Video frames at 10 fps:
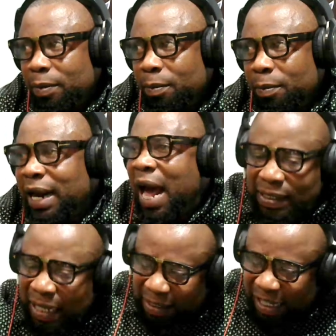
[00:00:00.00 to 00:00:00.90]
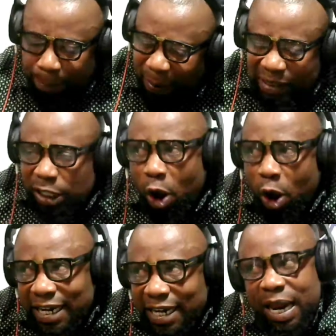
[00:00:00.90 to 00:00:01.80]
But as I see ever see you
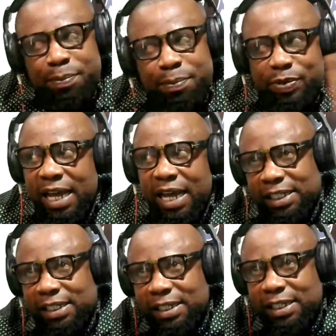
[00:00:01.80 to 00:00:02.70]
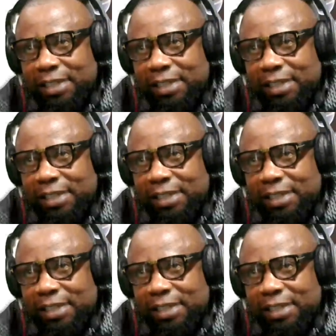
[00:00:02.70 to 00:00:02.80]
have here na be BNC.